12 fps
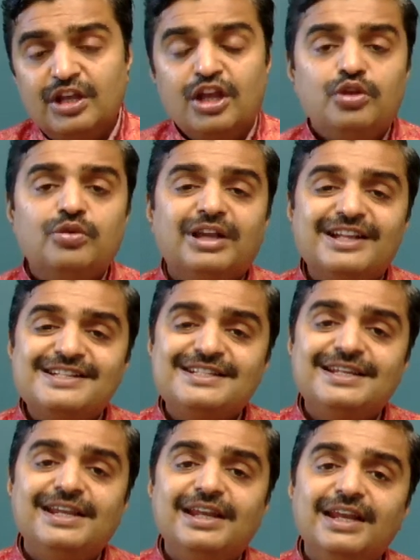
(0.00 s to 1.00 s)
You can
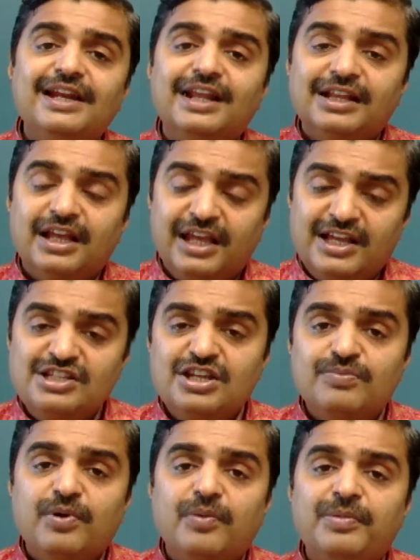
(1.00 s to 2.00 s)
see in the
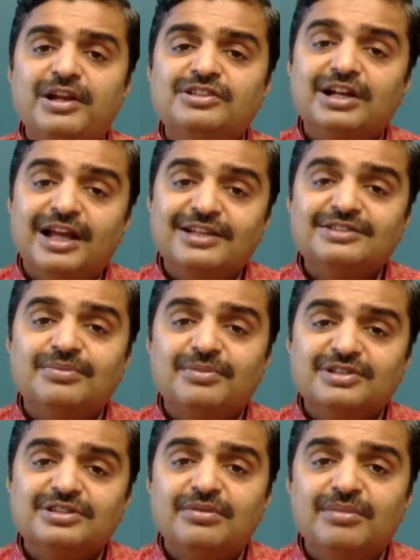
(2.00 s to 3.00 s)
aging population, as the
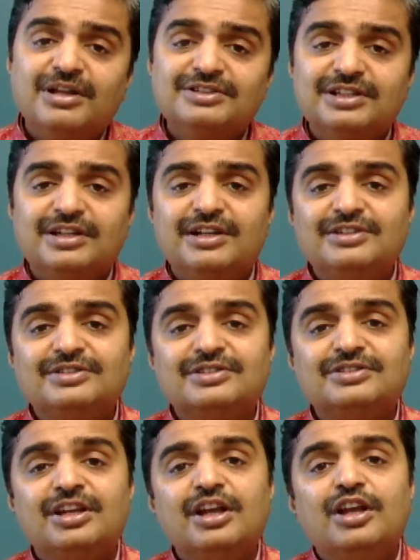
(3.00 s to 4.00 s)
muscle mass
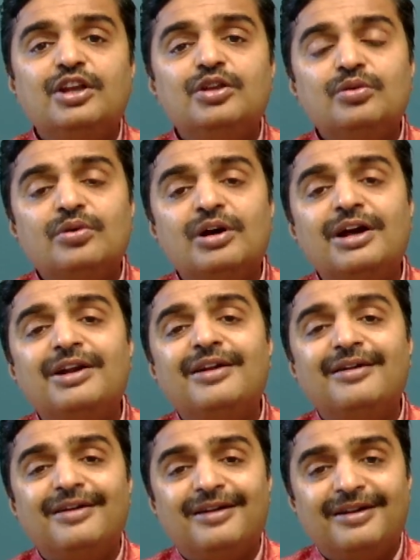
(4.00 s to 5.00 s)
decreases, your
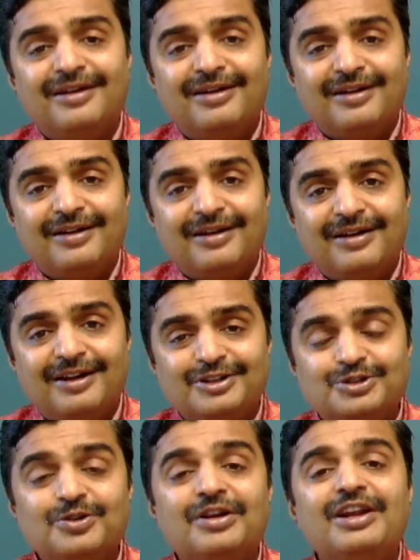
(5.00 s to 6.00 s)

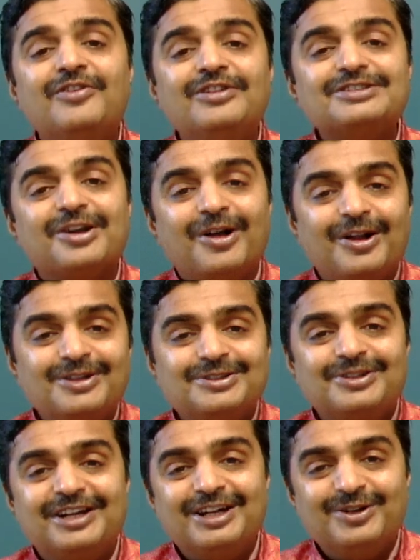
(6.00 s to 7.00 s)
sugar levels also
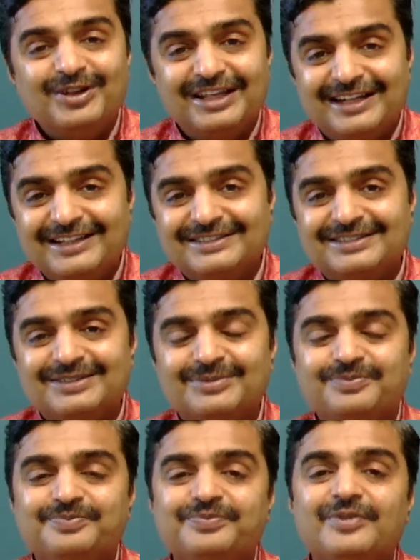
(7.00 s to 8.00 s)
tend to increase,
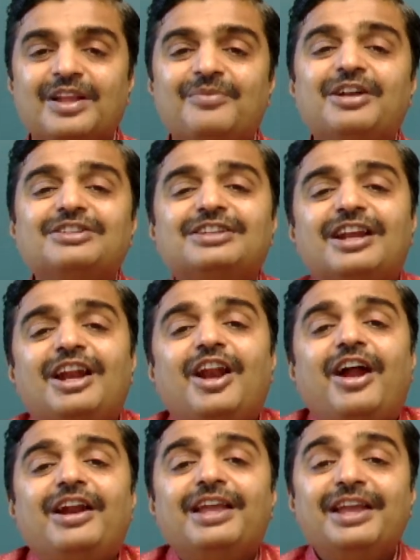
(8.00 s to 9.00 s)
because there are
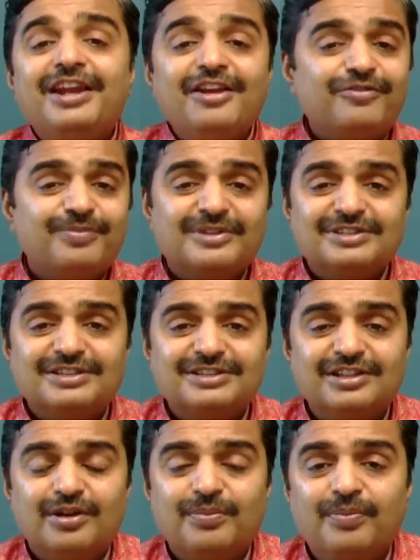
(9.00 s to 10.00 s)
not enough muscles
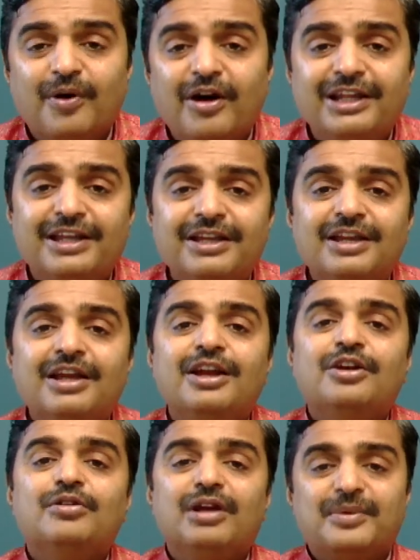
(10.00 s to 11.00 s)
in your body
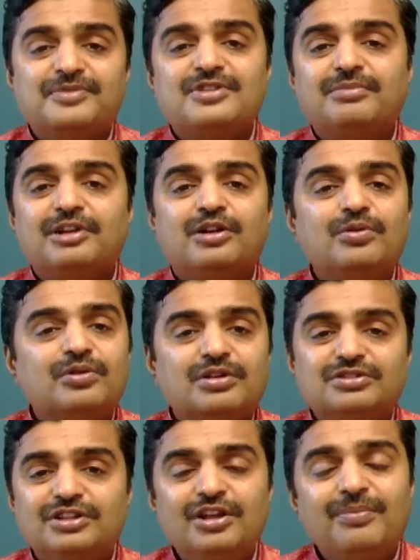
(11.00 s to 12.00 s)
to absorb the
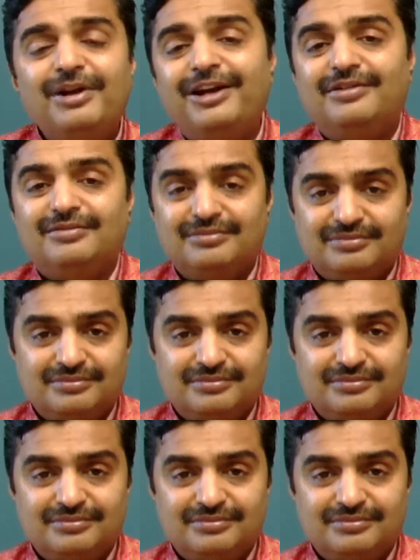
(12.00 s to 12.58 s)
glucose in your blood.